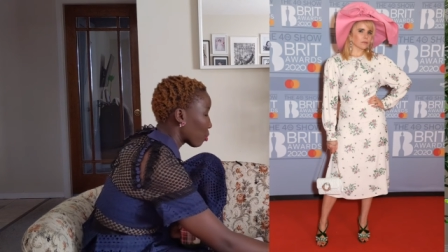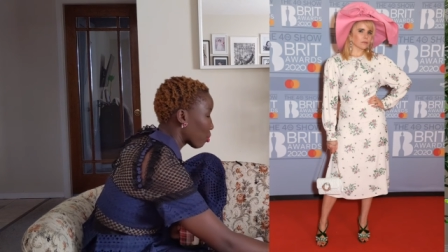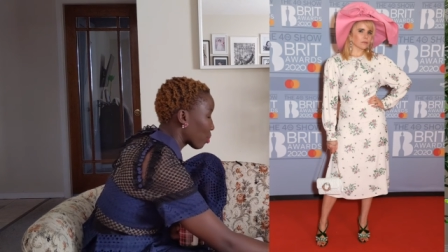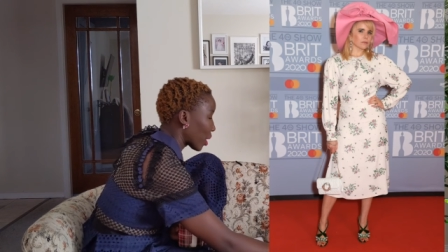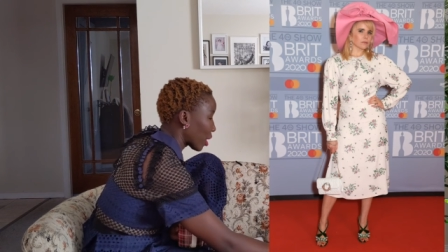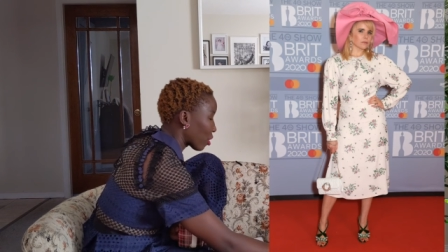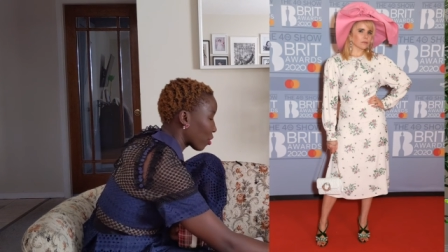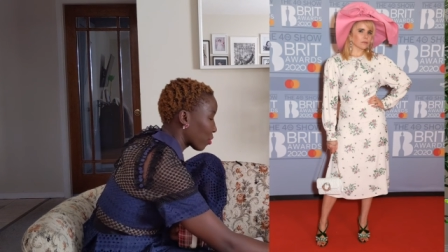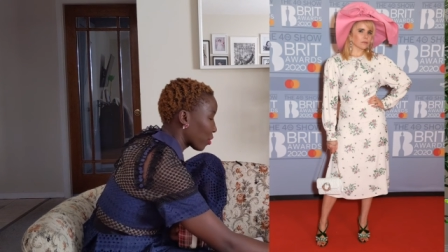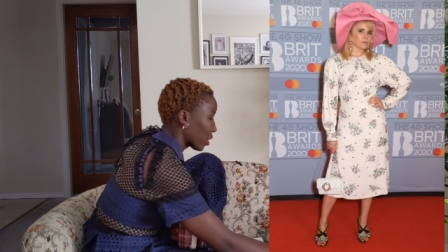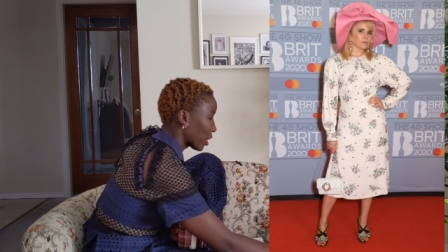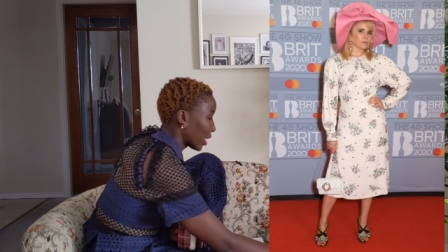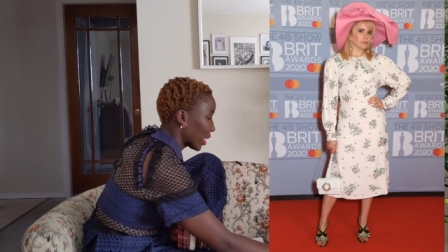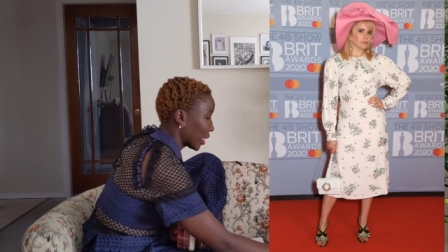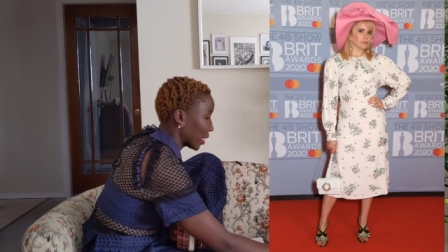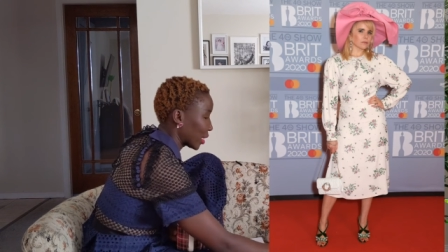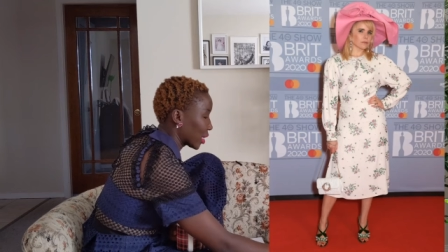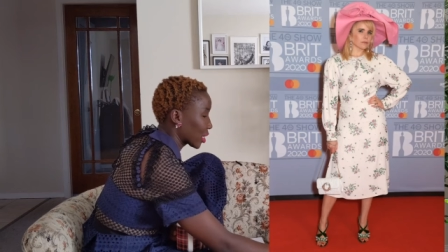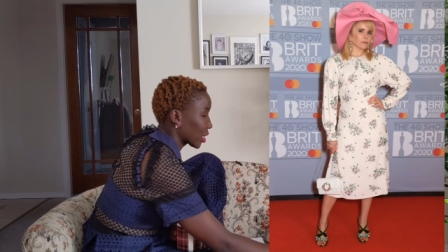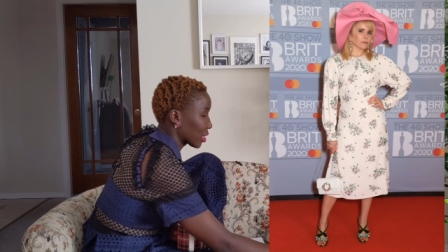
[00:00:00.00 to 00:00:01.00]
But for
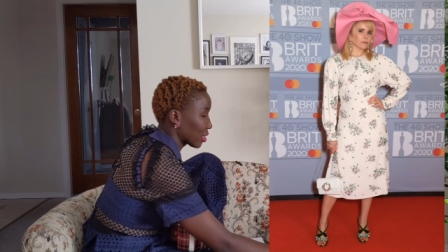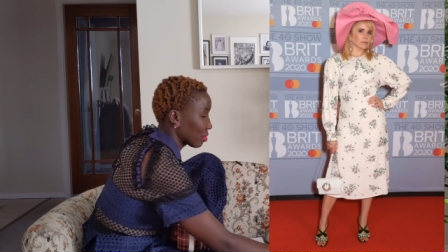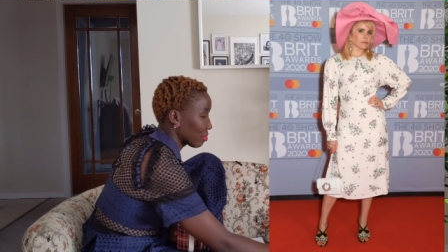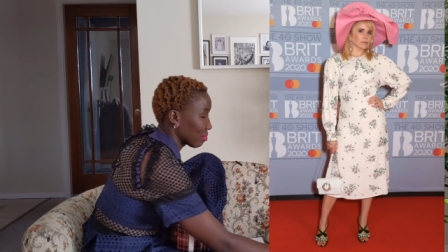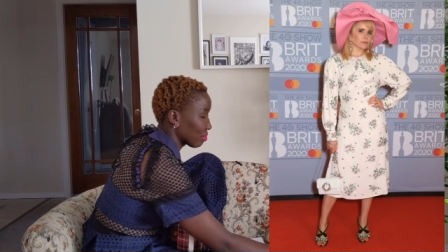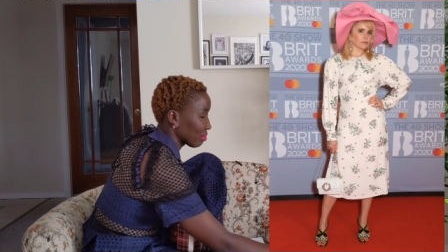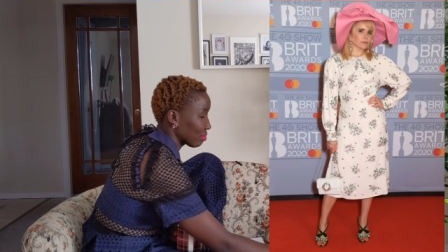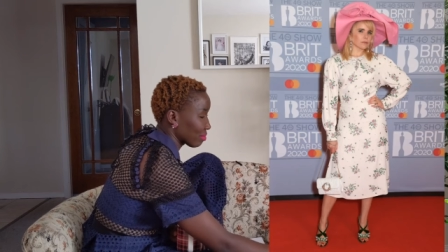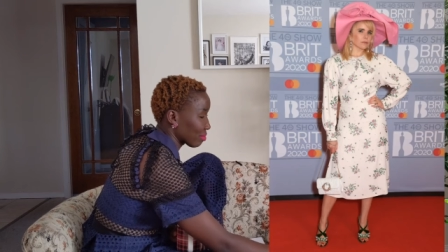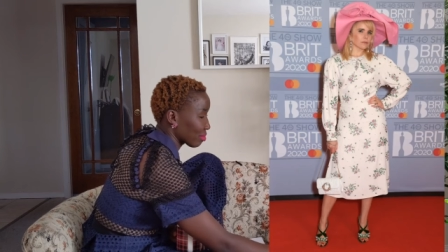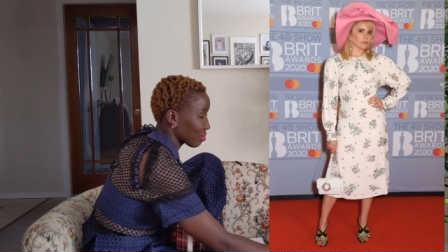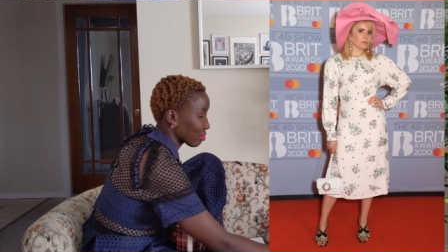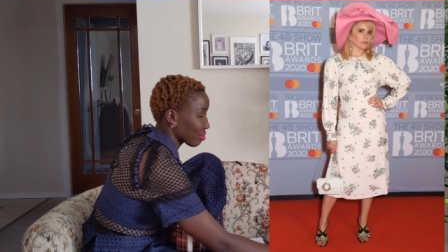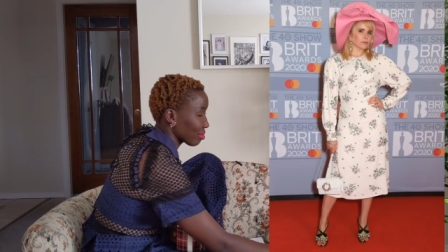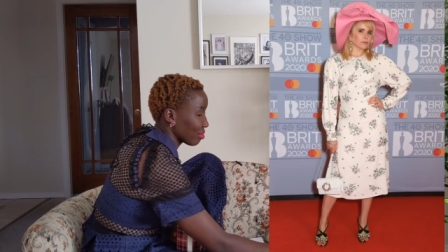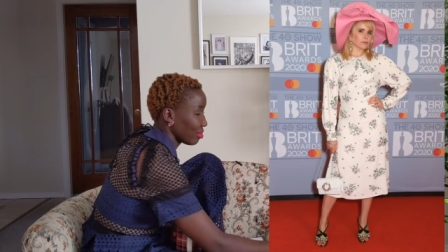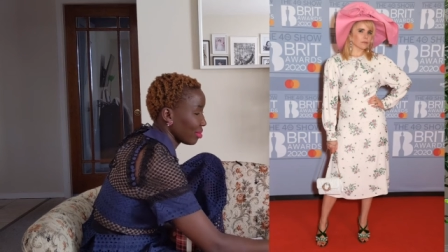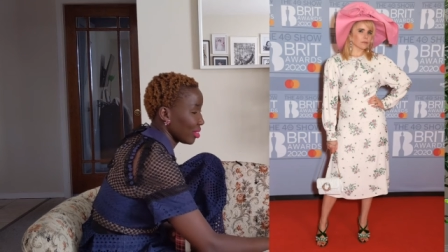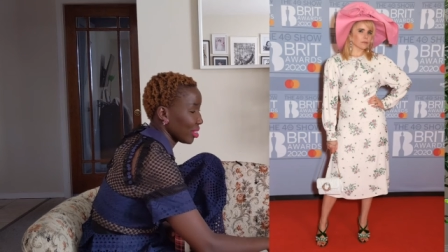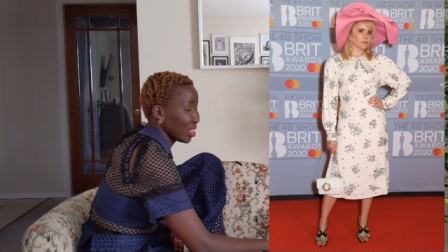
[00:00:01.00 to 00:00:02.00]
like
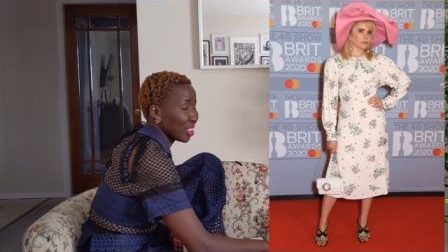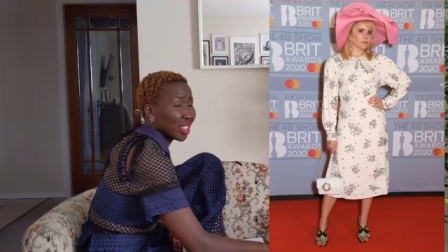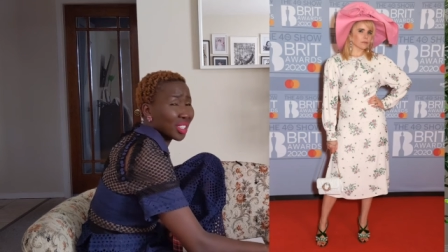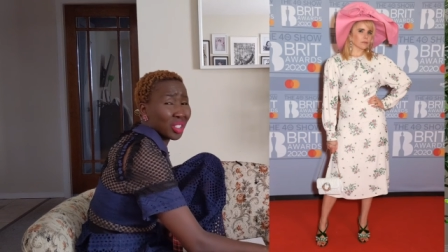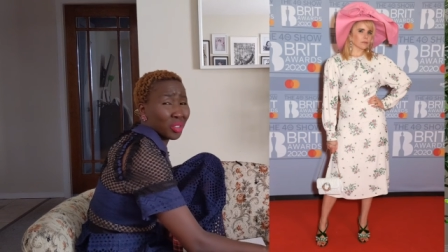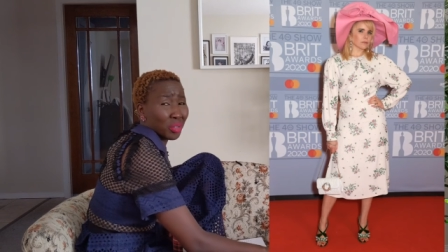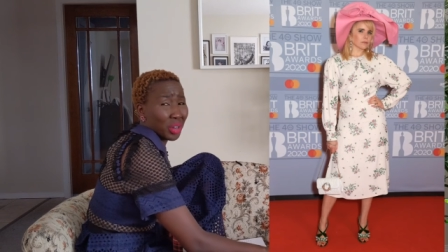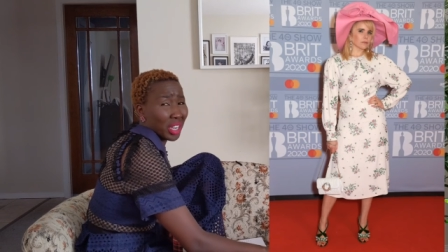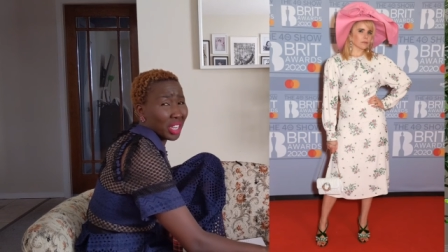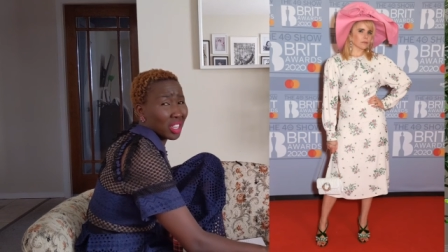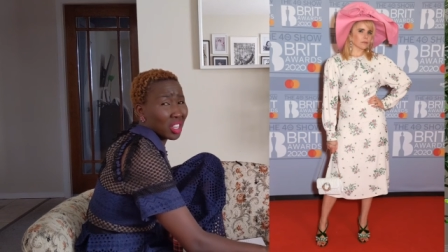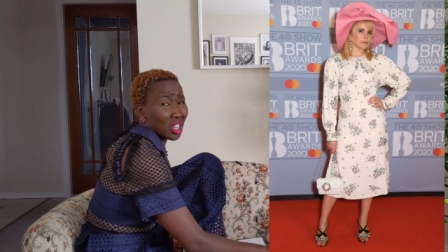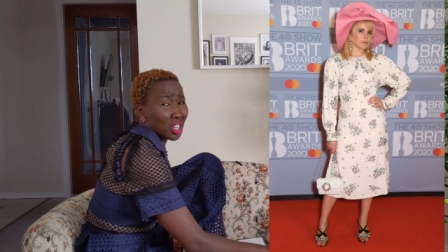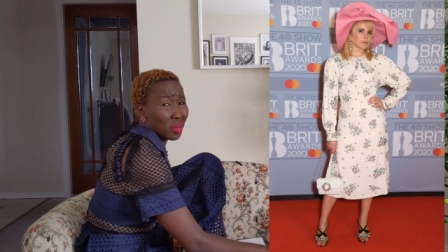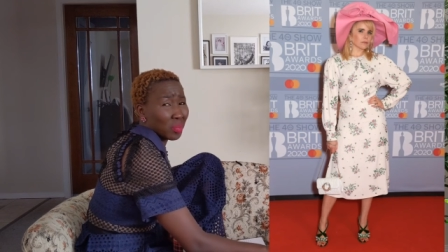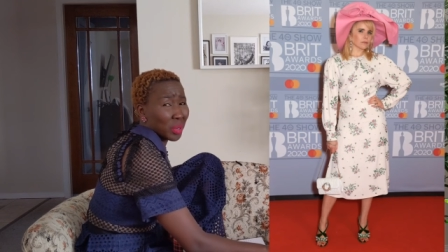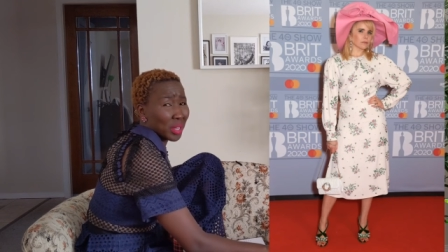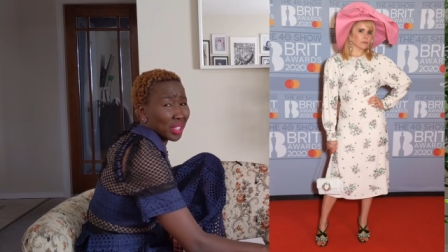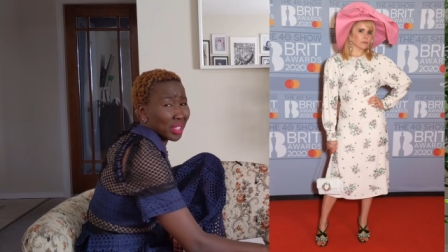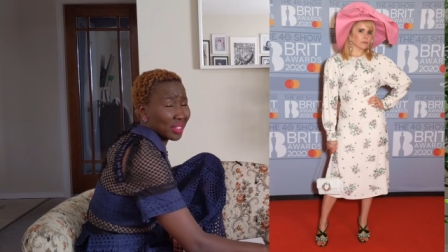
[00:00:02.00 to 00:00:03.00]
the red
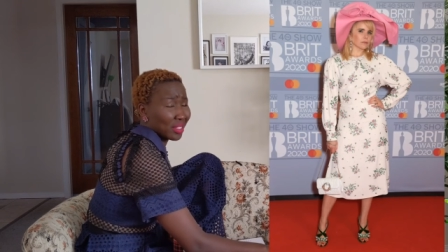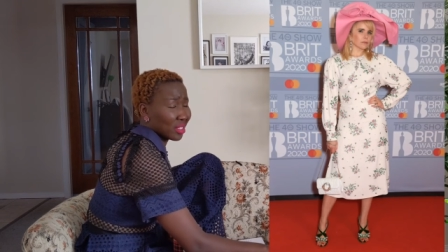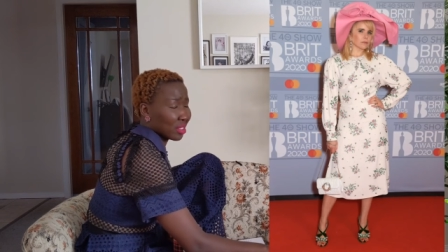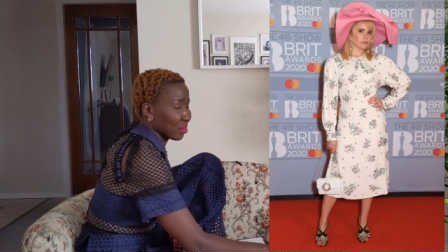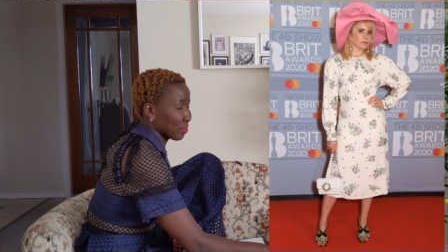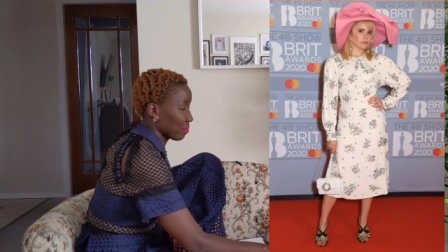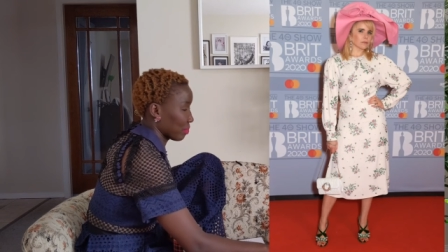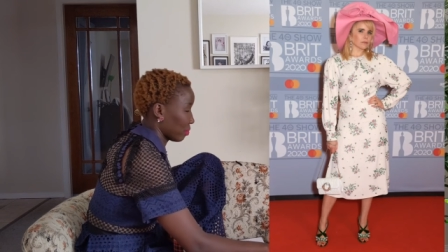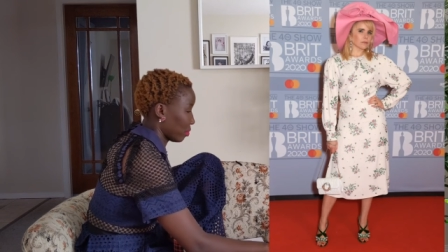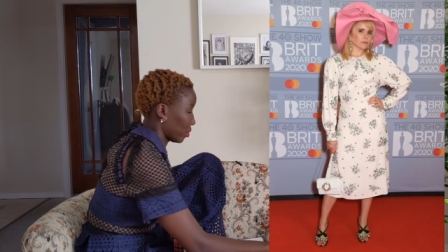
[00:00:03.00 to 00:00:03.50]
carpets,